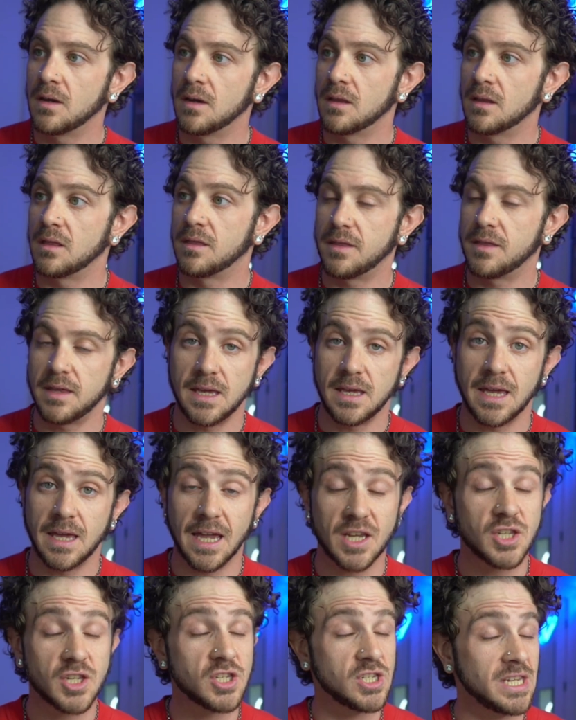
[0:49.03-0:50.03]
the
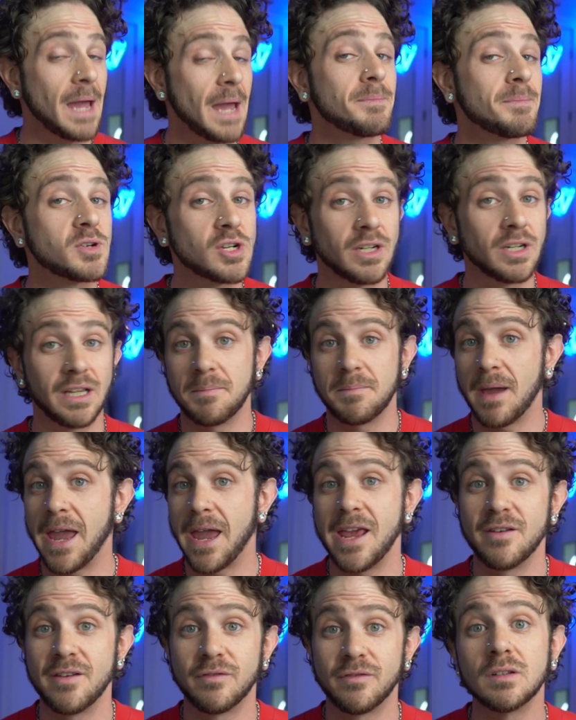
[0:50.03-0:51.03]
exceptionally
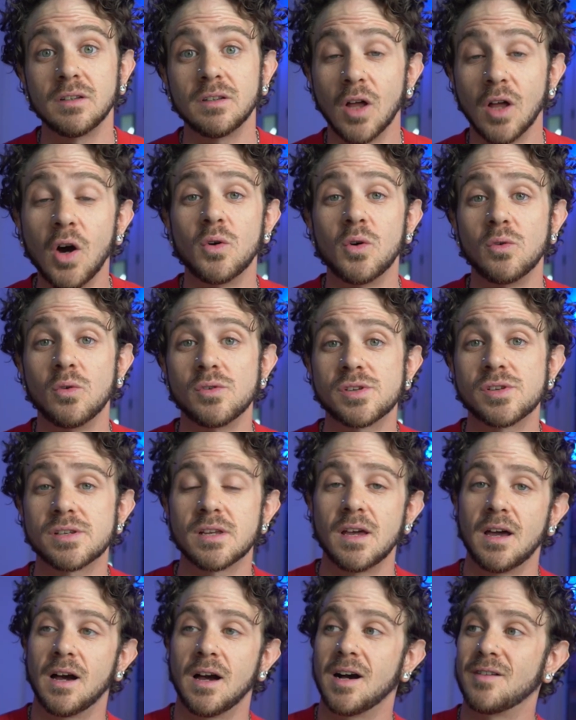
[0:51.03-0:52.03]
painful lows
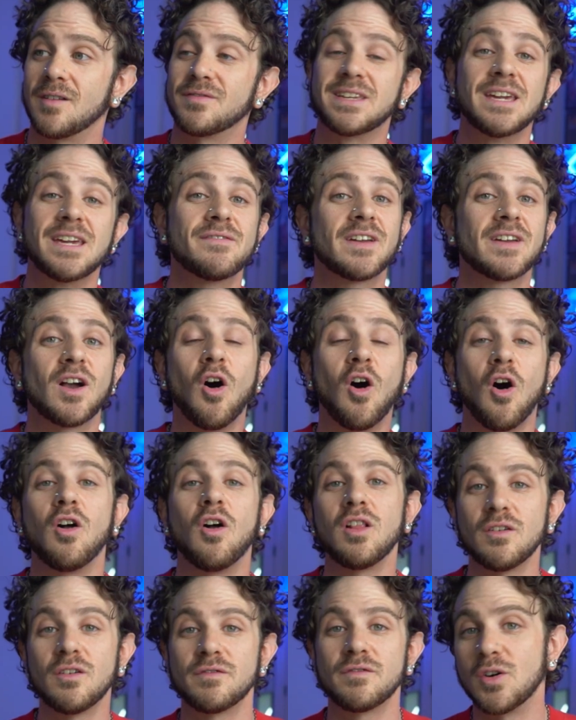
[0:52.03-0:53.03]
of giving
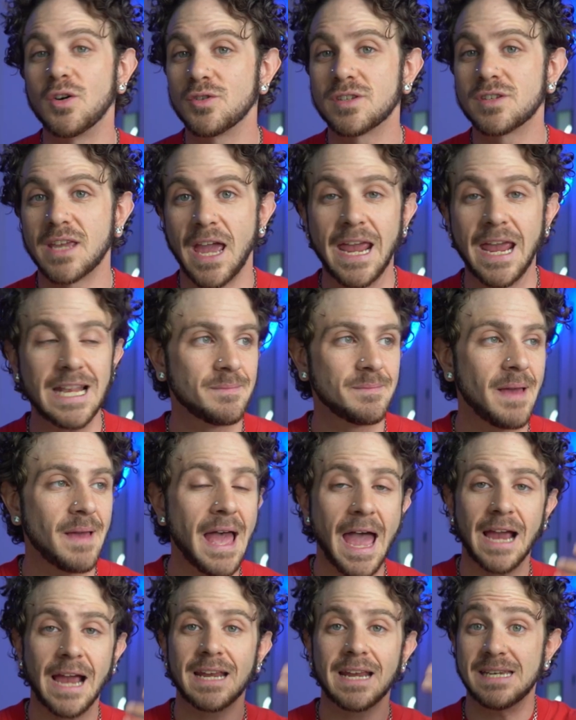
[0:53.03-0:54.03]
all of those gains back,